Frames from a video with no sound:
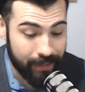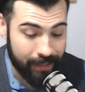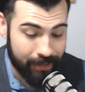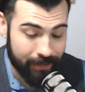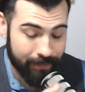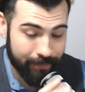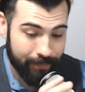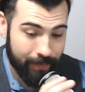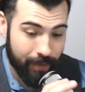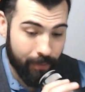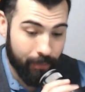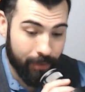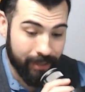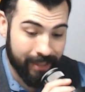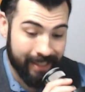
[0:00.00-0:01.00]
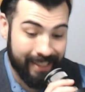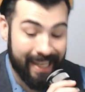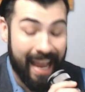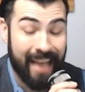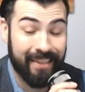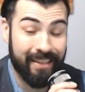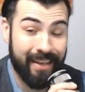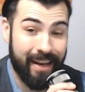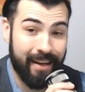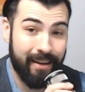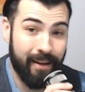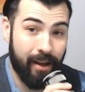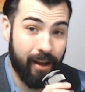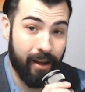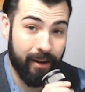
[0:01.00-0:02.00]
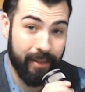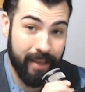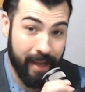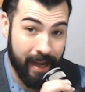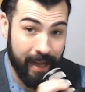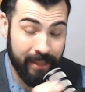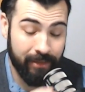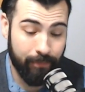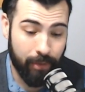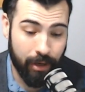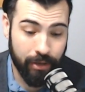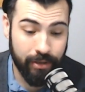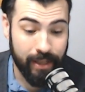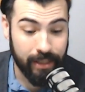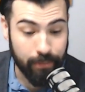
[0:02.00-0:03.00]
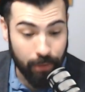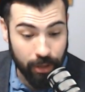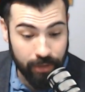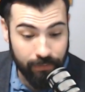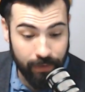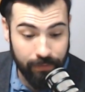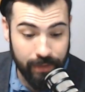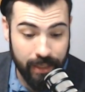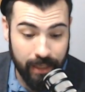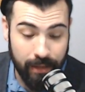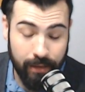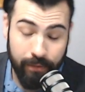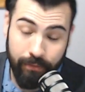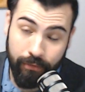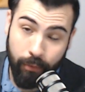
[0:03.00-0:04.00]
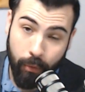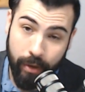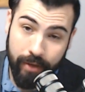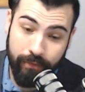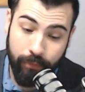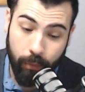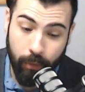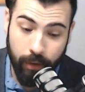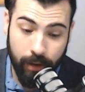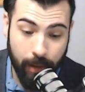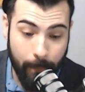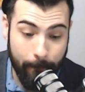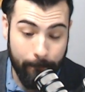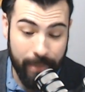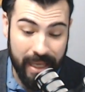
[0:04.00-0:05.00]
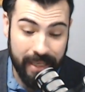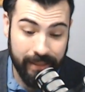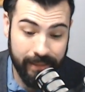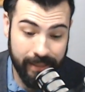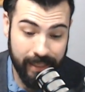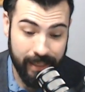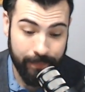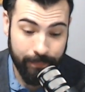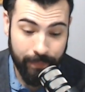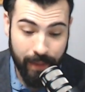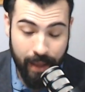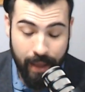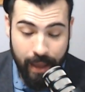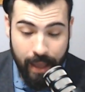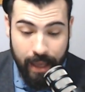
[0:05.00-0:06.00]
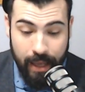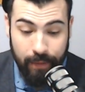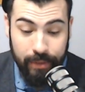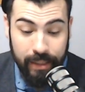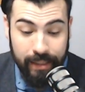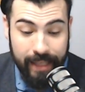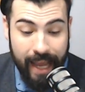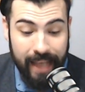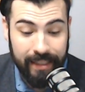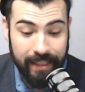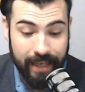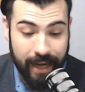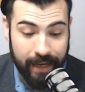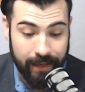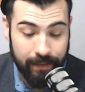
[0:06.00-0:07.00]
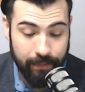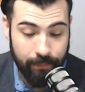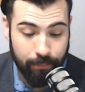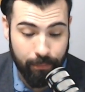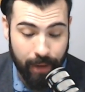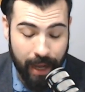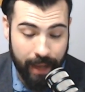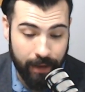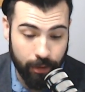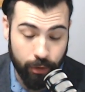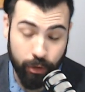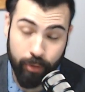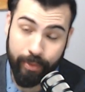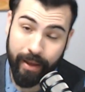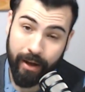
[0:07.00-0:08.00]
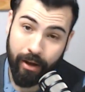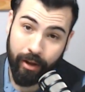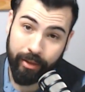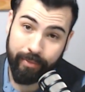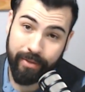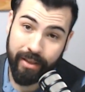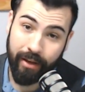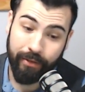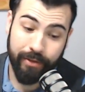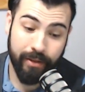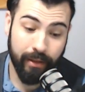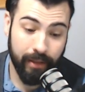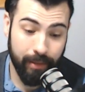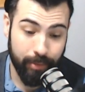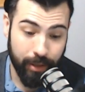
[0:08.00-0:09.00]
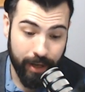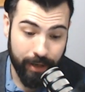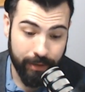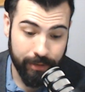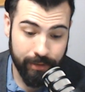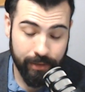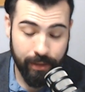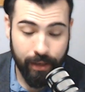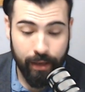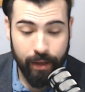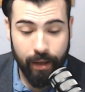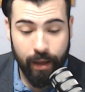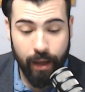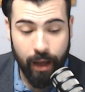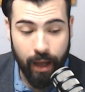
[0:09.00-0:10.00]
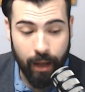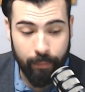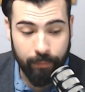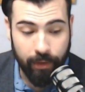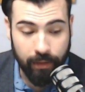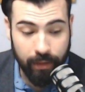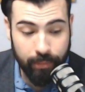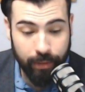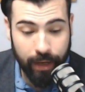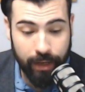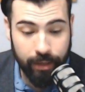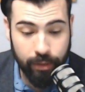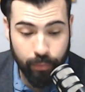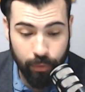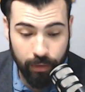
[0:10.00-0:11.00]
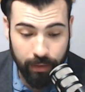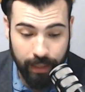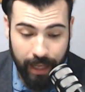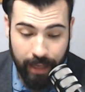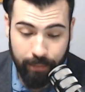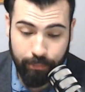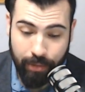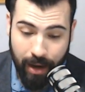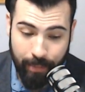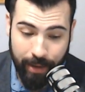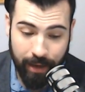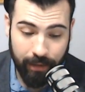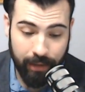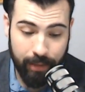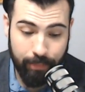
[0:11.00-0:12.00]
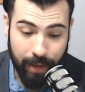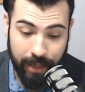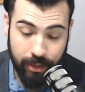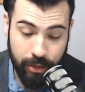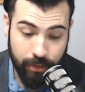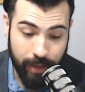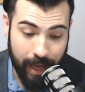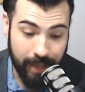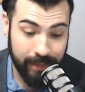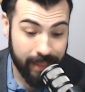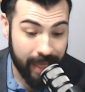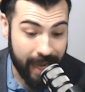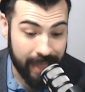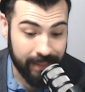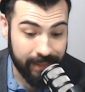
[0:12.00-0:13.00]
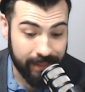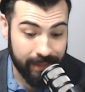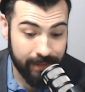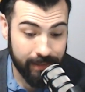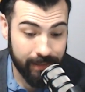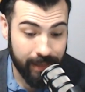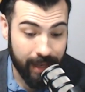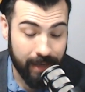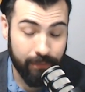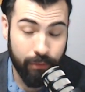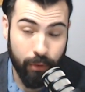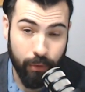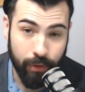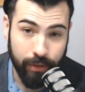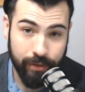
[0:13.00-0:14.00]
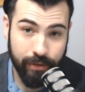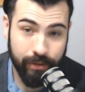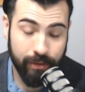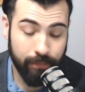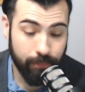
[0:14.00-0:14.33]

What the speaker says: Caesar was assassinated on the Ides of March, that's March 15th, 44 BC. He was assassinated by a group that called themselves the Liberators. The Liberators were led primarily by two guys, Cassius and, of course,